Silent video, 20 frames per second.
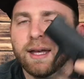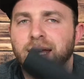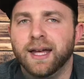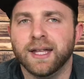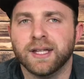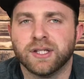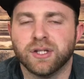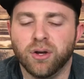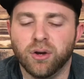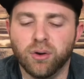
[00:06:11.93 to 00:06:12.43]

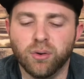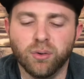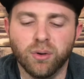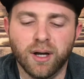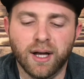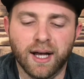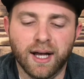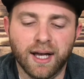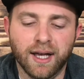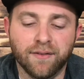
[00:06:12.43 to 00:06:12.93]
And so
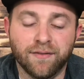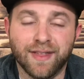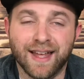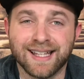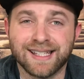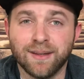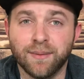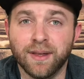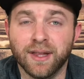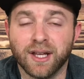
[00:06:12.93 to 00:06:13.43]
if
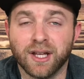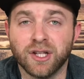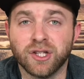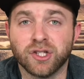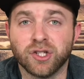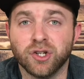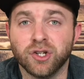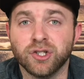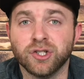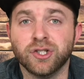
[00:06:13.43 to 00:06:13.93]
that's something that
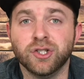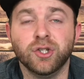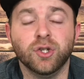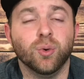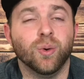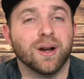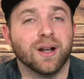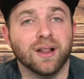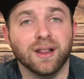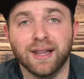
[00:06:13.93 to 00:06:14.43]
concerns you,
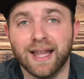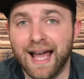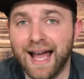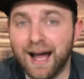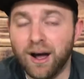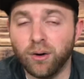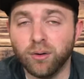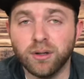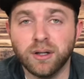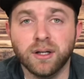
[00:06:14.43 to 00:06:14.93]
you want a
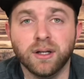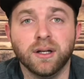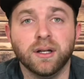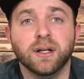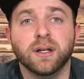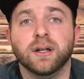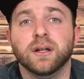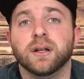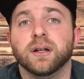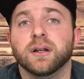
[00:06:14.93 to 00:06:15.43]
loud,
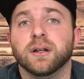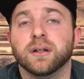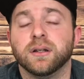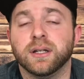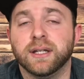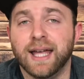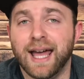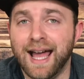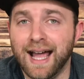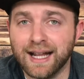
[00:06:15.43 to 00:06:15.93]

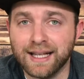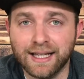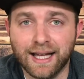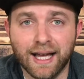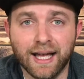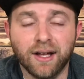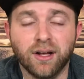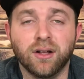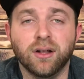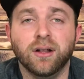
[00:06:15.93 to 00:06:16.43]

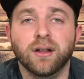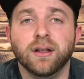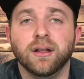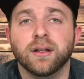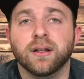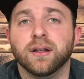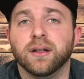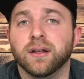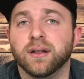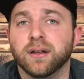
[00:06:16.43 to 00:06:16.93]
tactile
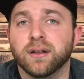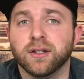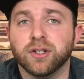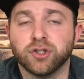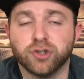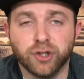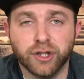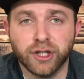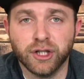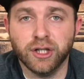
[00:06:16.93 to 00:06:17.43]

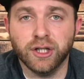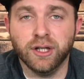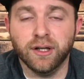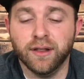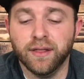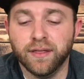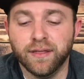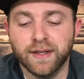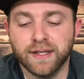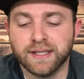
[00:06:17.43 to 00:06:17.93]

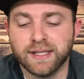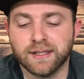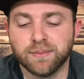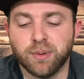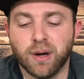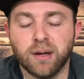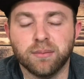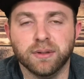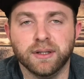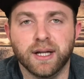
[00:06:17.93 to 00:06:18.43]
trigger, this is
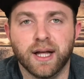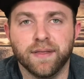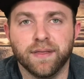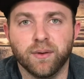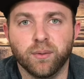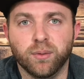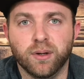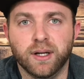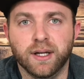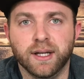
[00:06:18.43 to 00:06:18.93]
probably not
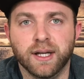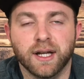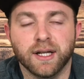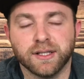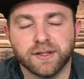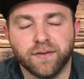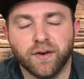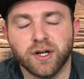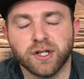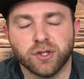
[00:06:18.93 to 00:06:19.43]
the one.
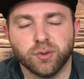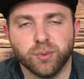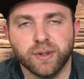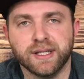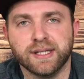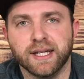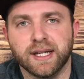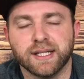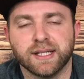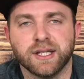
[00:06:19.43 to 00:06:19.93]
As far as the
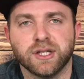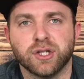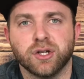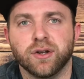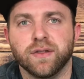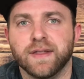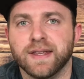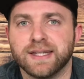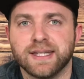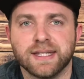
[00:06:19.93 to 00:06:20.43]
reset is
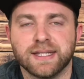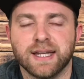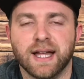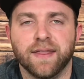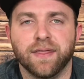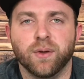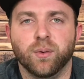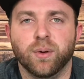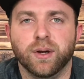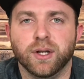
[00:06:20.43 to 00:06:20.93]
concerned, this is
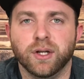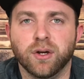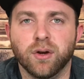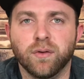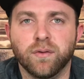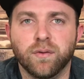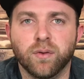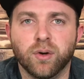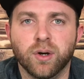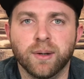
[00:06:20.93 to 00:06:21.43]
not the one to
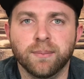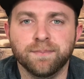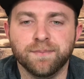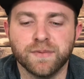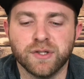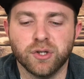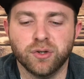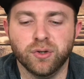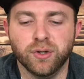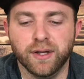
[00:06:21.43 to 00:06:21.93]
go for.
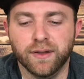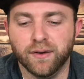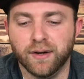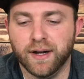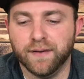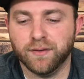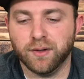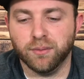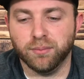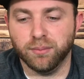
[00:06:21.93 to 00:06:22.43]
So you'd either
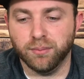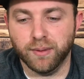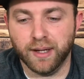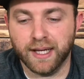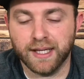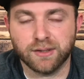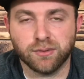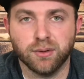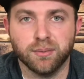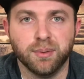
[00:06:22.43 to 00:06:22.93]
have to, I
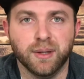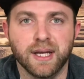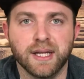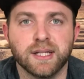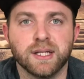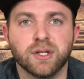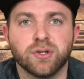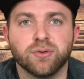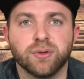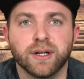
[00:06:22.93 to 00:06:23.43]
guess,
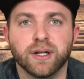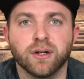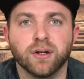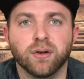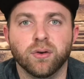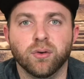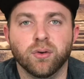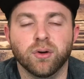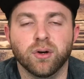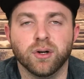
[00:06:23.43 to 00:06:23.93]
replace the
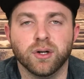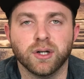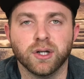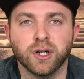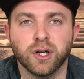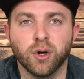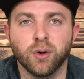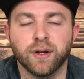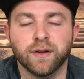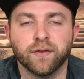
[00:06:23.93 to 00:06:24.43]
trigger or
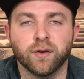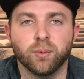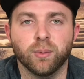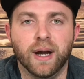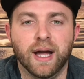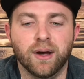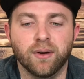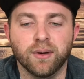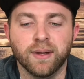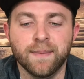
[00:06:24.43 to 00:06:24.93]
go a different
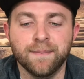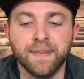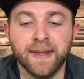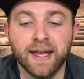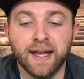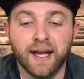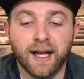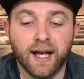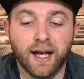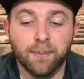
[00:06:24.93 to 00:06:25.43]
route.
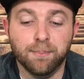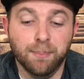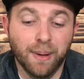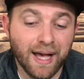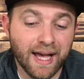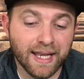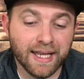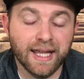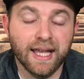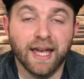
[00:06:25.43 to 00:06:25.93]

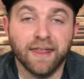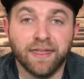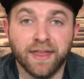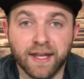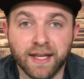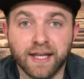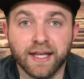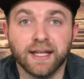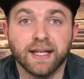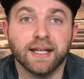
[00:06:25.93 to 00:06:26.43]
But I
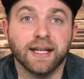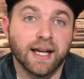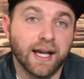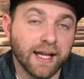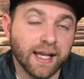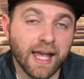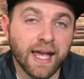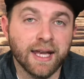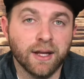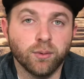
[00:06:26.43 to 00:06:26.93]
think,
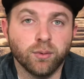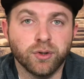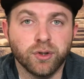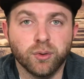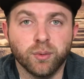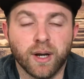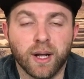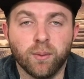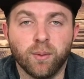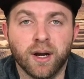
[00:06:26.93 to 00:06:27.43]
again, it will
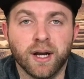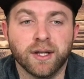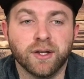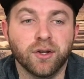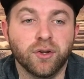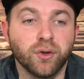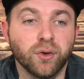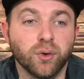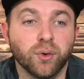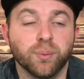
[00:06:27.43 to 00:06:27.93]
do what I want it
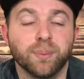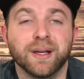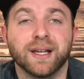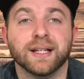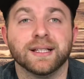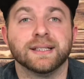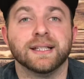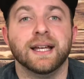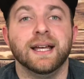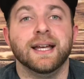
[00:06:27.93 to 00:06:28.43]
to do,
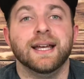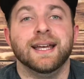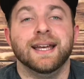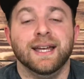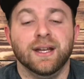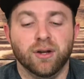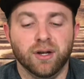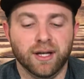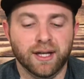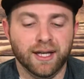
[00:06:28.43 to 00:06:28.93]
because
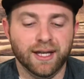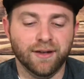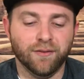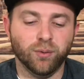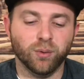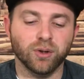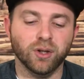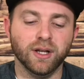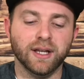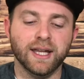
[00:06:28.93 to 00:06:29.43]
if
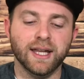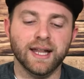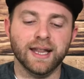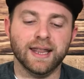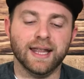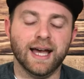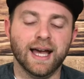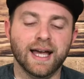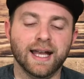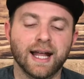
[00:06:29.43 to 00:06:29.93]
we're looking
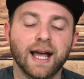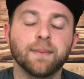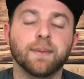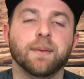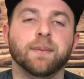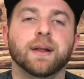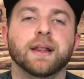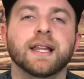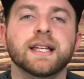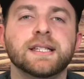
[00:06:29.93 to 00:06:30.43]
at that, I
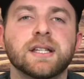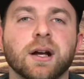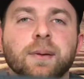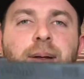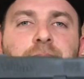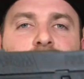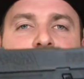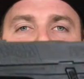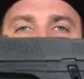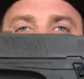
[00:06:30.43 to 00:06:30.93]
mean, let's talk
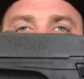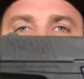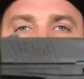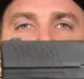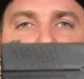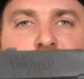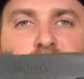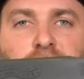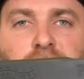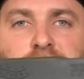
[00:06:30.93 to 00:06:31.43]
about the aesthetics
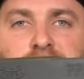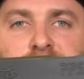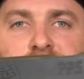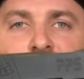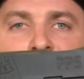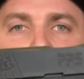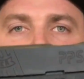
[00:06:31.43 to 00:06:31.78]
first.